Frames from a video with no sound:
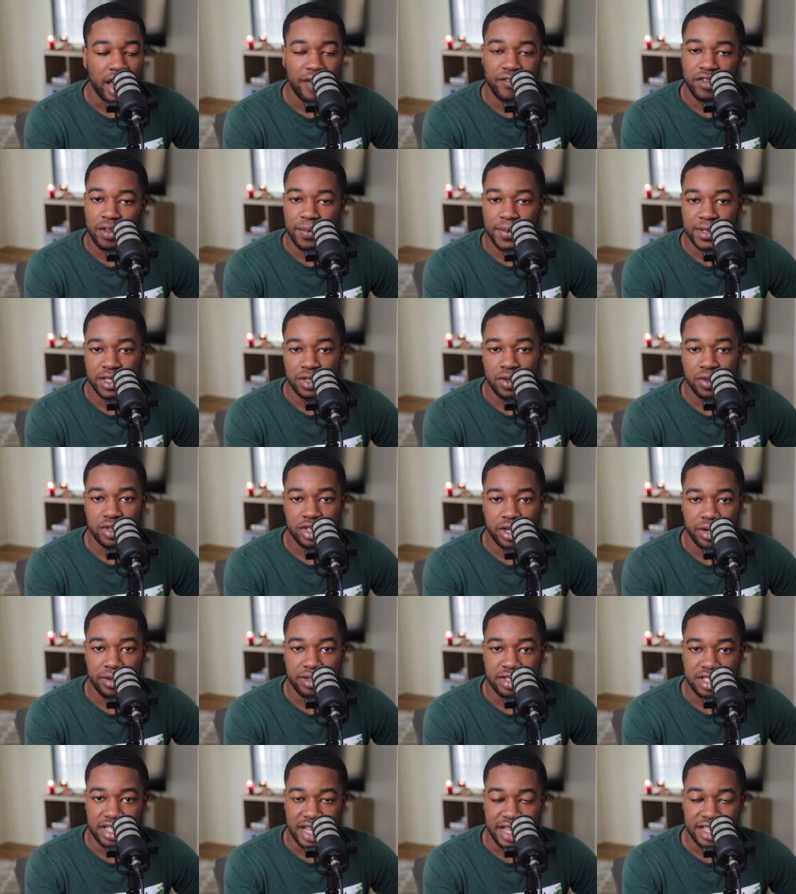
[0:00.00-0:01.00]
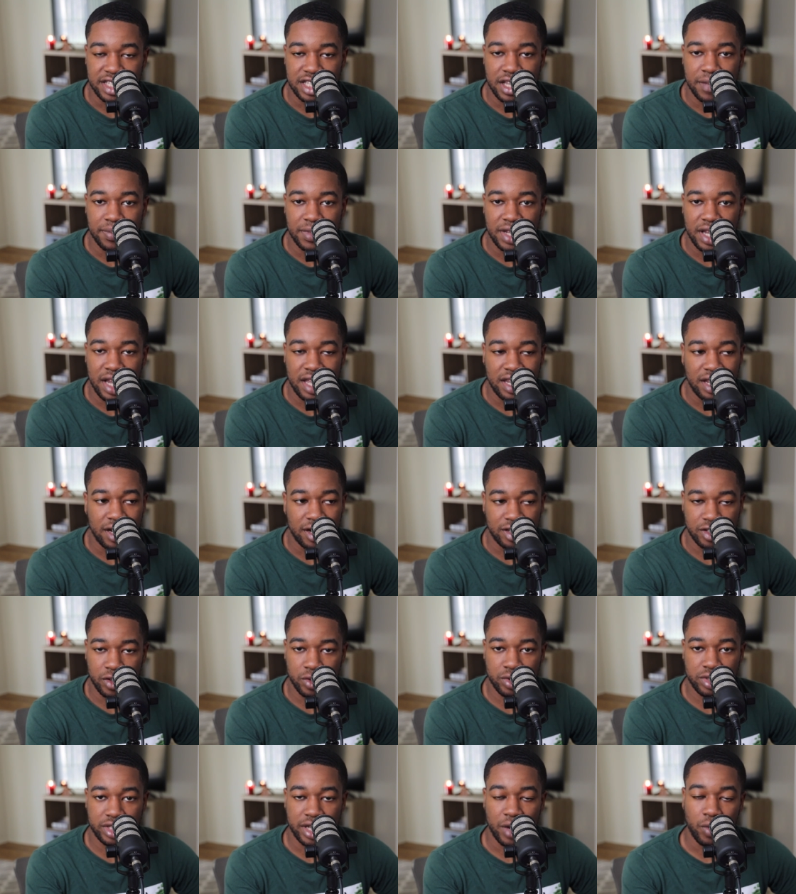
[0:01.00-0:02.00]
if the platoon sergeant says something and then
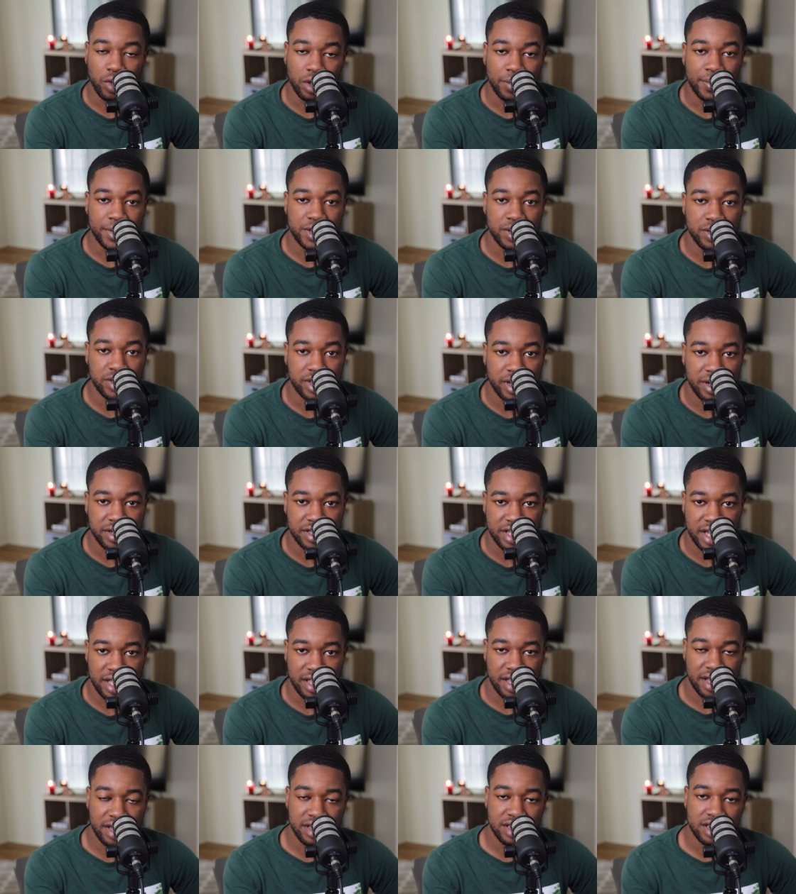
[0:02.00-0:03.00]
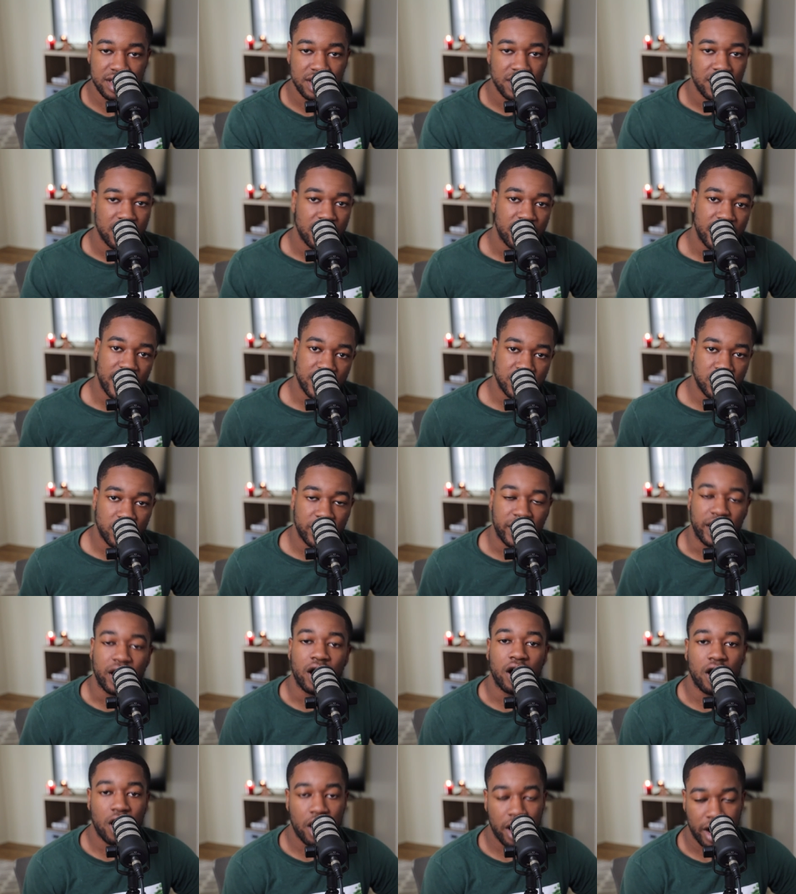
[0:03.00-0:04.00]
the soldier's like, well, the platoon sergeant said this, that's when
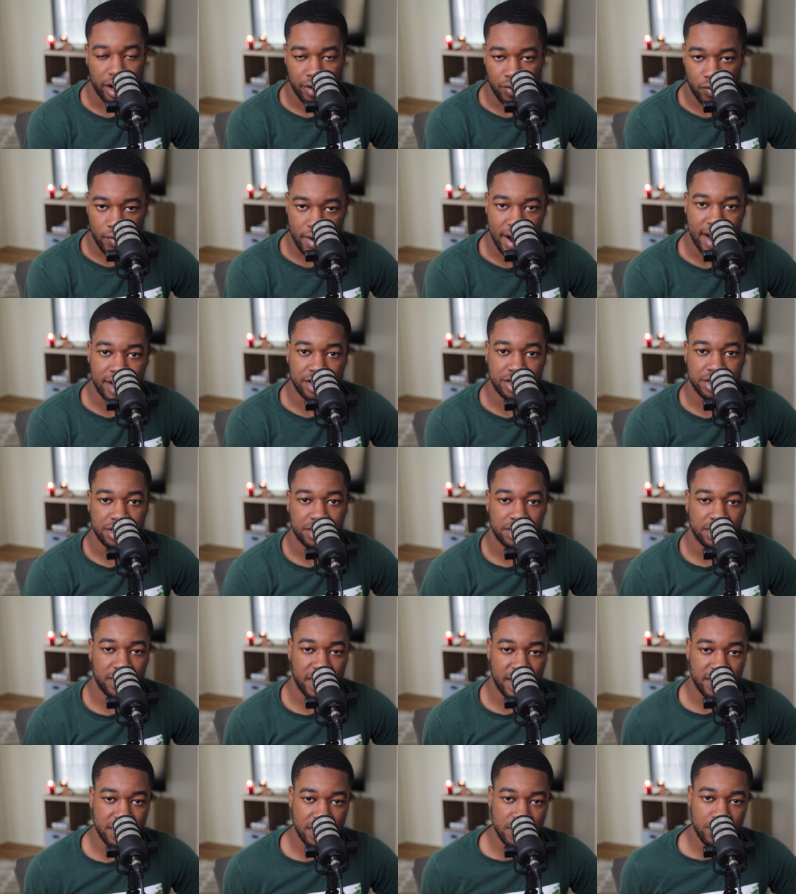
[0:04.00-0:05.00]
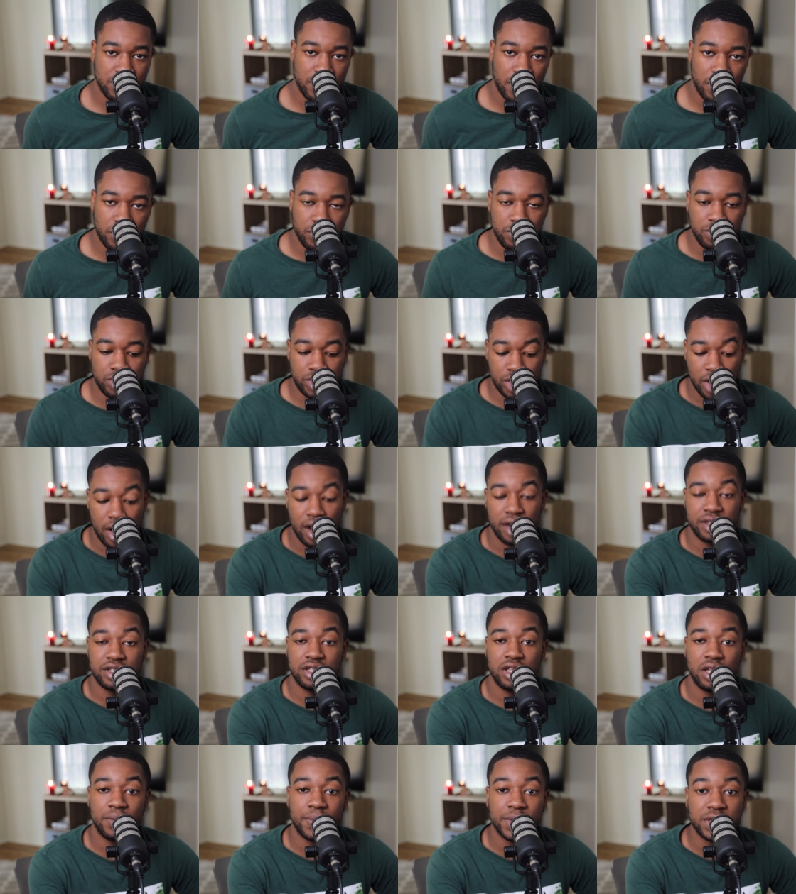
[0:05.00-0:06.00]
you're like, all right, Roger. And then, you know, you
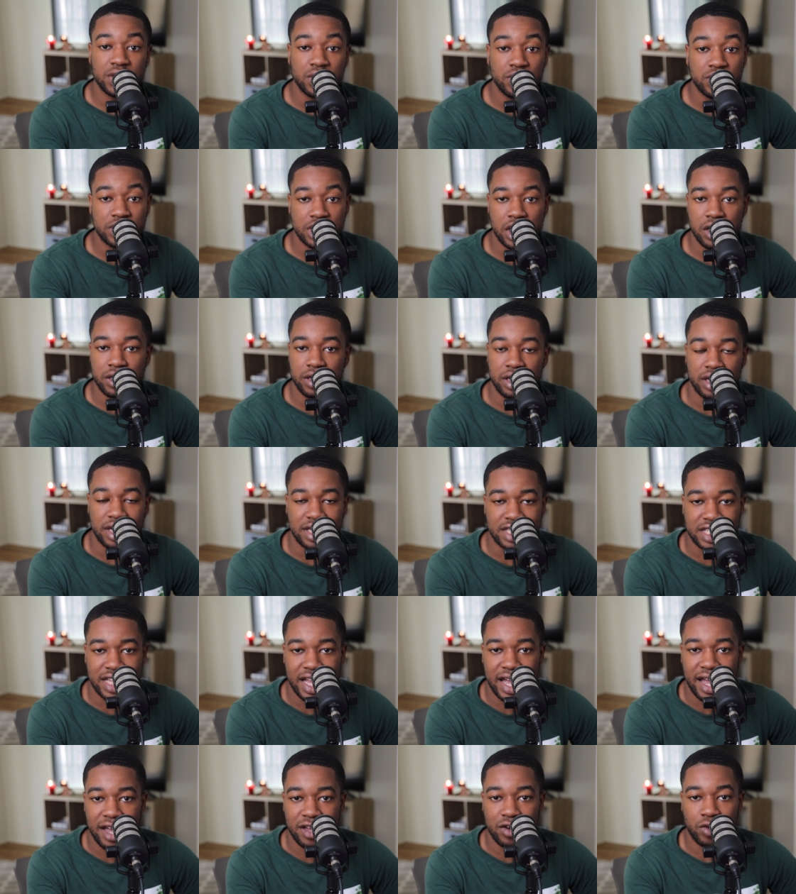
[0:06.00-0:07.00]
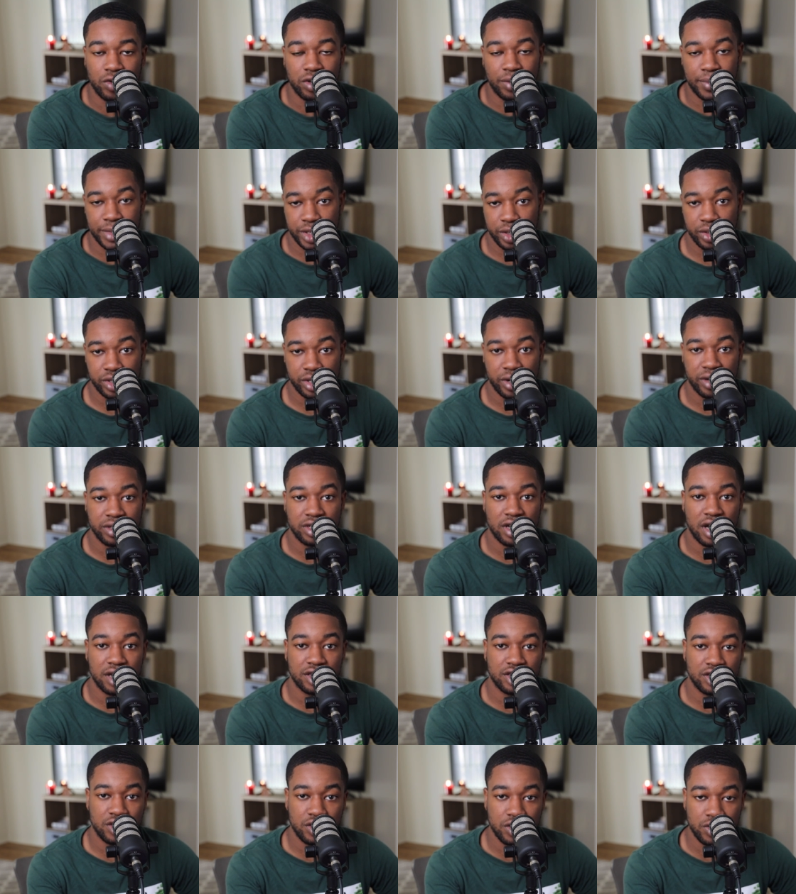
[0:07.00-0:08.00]
talk to the platoon sergeant on the side, or the platoon sergeant
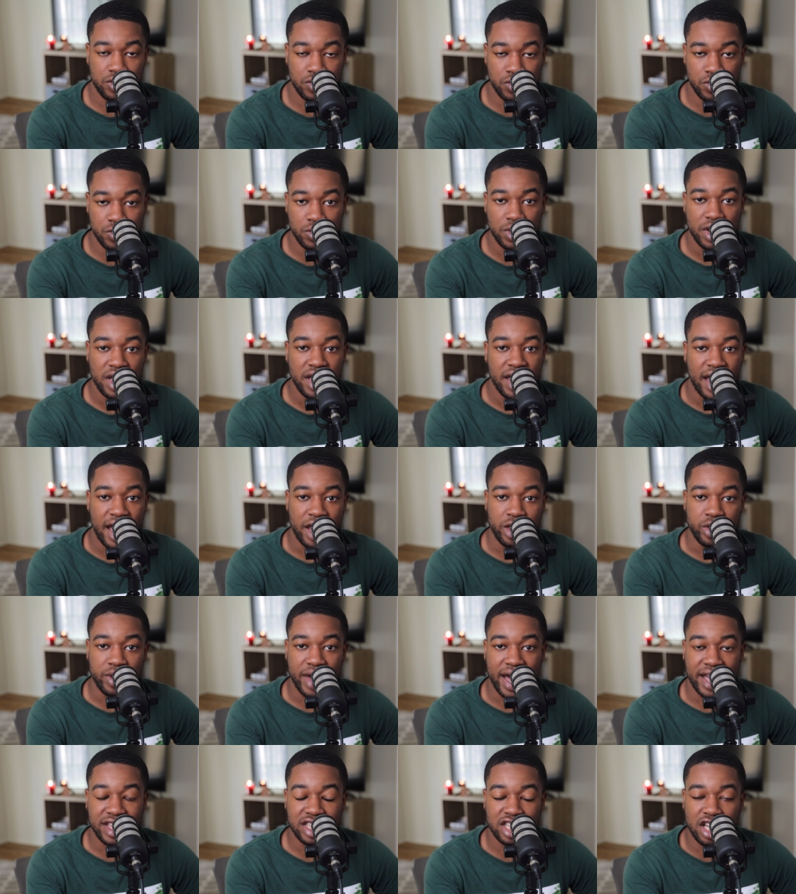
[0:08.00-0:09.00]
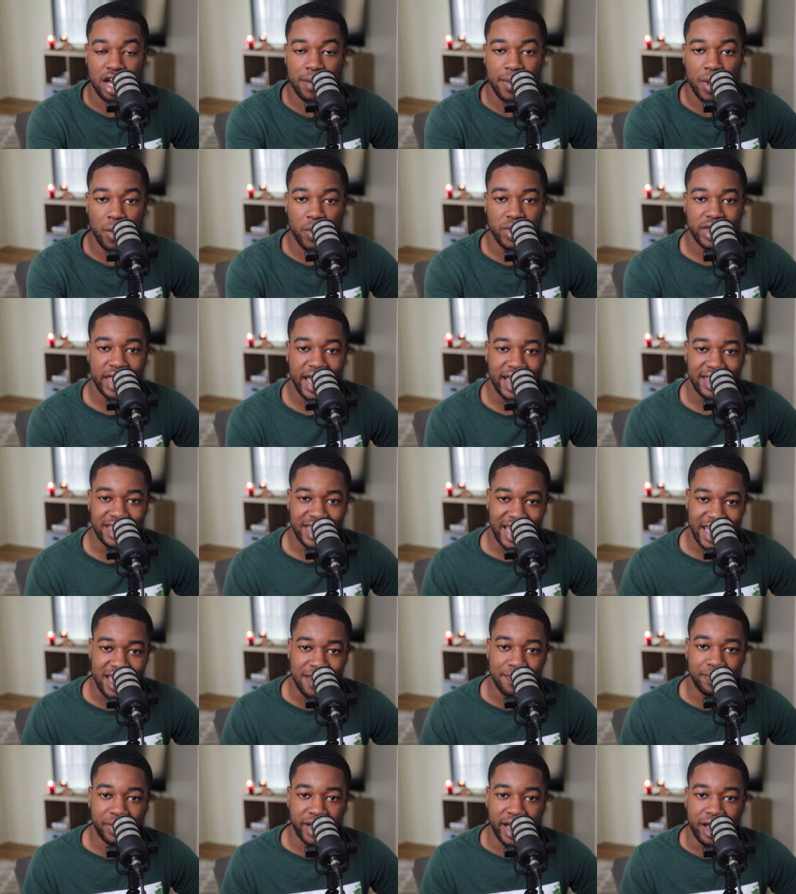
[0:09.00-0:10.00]
talks to you, and you guys come up with that
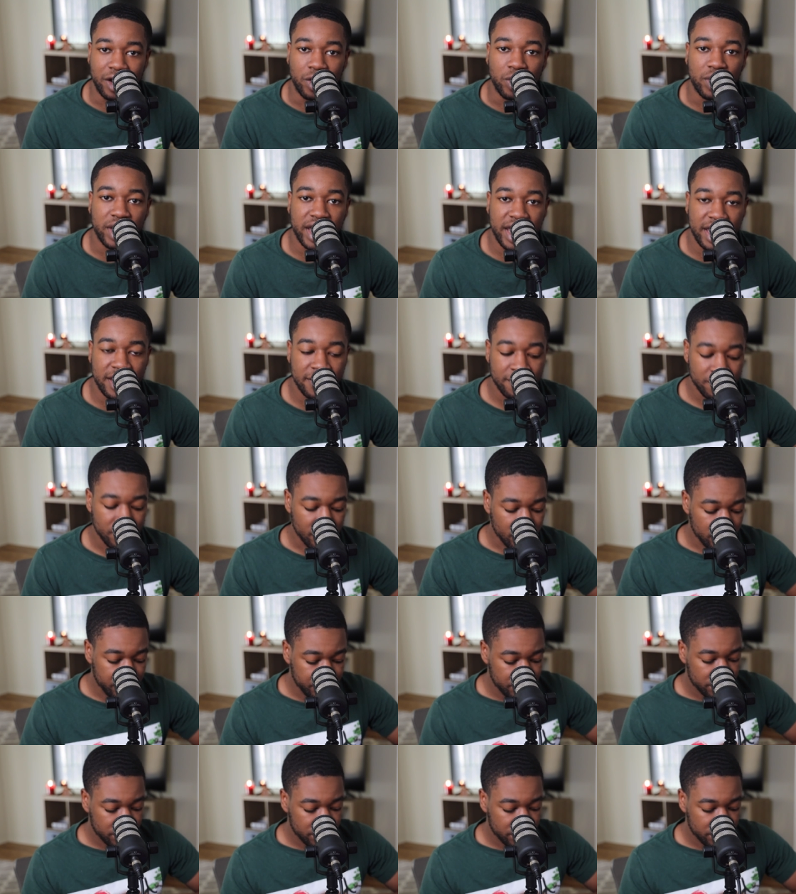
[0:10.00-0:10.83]
game plan, okay?